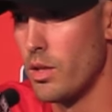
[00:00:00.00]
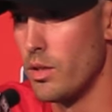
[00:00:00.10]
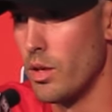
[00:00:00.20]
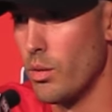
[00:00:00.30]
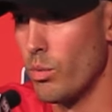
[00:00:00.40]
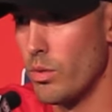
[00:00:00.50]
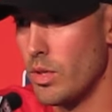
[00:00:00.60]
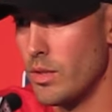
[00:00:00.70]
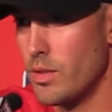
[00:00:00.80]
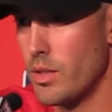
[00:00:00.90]
you know,
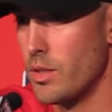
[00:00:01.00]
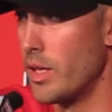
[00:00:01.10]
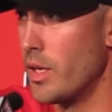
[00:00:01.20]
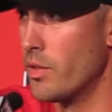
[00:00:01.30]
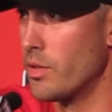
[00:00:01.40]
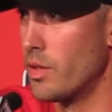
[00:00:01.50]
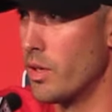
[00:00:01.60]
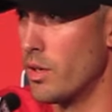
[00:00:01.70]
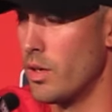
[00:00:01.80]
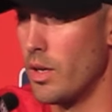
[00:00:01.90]
he's such a dangerous
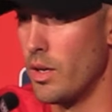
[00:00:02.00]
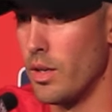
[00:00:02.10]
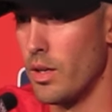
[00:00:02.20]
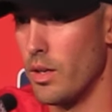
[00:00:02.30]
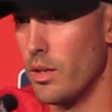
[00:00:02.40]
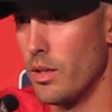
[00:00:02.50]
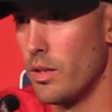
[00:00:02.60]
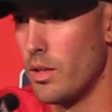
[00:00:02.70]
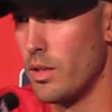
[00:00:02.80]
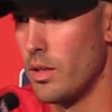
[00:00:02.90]
hitter, and
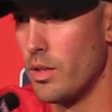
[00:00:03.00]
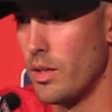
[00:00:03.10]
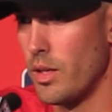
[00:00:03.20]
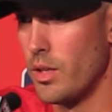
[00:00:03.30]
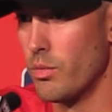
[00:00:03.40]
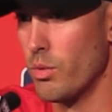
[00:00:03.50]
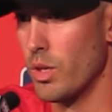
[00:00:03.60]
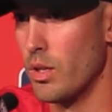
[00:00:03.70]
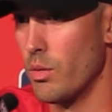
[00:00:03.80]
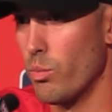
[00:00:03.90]
he's
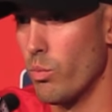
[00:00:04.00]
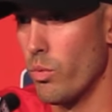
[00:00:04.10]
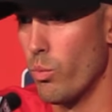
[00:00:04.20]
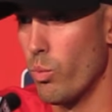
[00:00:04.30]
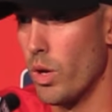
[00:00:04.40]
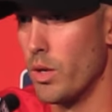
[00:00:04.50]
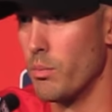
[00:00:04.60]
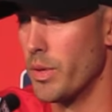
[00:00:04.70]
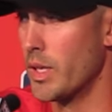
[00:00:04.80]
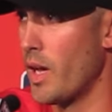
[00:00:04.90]
really the one
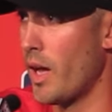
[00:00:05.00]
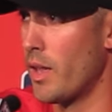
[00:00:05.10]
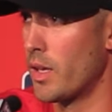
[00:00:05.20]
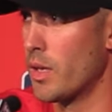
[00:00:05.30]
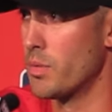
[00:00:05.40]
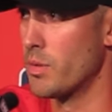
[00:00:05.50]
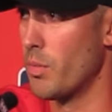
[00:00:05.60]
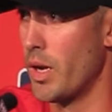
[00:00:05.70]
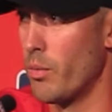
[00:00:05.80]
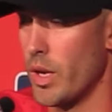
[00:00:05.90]
big guy that comes to
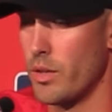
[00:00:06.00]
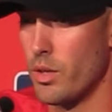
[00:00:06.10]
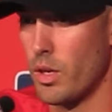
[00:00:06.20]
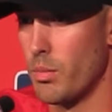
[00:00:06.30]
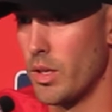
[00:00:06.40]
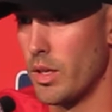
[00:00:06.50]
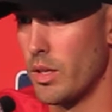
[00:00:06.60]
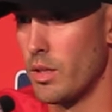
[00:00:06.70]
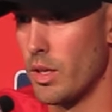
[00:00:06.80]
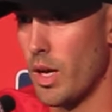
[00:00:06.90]
mind when I talk about
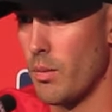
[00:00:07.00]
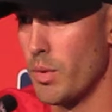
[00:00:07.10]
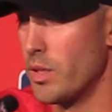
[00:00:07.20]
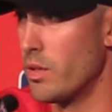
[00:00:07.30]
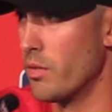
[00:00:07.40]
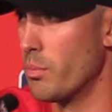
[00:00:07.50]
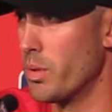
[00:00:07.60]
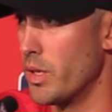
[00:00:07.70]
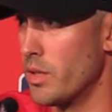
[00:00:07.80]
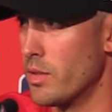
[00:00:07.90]
that, the combination of the
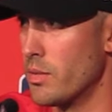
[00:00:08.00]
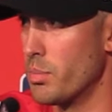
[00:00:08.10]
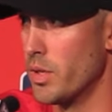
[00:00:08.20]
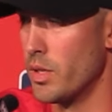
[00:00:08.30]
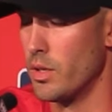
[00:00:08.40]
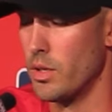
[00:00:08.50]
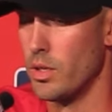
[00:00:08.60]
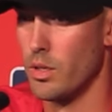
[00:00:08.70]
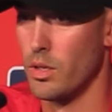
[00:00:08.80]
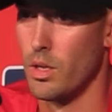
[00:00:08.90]
plate discipline
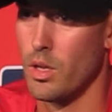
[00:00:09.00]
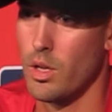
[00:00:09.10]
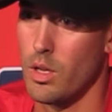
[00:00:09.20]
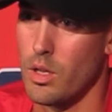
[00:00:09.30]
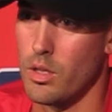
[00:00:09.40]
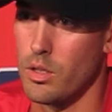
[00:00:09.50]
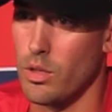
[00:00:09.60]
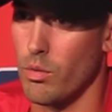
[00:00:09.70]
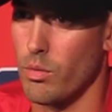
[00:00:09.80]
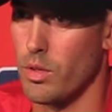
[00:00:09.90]
and, you
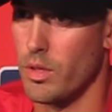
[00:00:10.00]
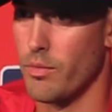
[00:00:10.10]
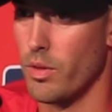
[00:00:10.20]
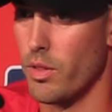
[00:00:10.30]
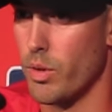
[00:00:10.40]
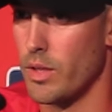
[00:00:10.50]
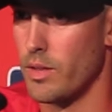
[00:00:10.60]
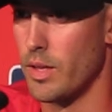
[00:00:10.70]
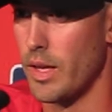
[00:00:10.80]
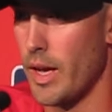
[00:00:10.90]
know, the different threats
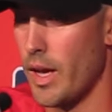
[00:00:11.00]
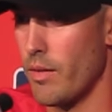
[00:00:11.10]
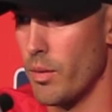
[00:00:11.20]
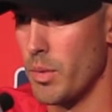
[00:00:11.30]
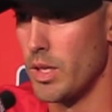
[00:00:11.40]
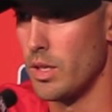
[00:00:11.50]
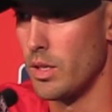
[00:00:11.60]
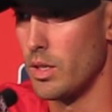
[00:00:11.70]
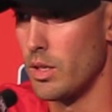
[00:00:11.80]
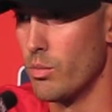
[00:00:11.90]
that they have. I mean,
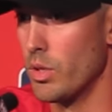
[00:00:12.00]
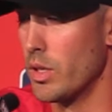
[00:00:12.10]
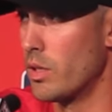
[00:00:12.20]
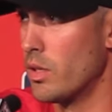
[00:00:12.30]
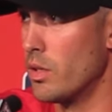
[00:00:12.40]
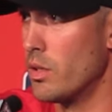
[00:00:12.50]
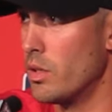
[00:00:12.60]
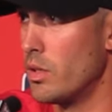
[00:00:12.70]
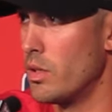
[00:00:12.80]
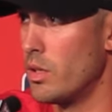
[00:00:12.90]
he really can,
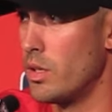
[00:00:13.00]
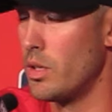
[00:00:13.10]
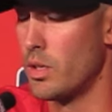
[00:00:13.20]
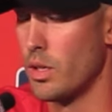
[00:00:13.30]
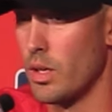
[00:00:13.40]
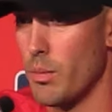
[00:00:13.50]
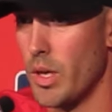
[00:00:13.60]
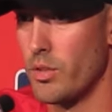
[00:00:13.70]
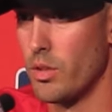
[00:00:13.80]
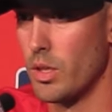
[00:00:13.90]
he can come
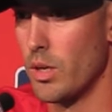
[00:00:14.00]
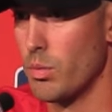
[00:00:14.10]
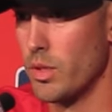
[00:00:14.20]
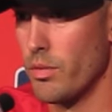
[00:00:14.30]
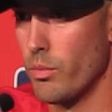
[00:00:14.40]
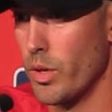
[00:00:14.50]
at you in a couple of different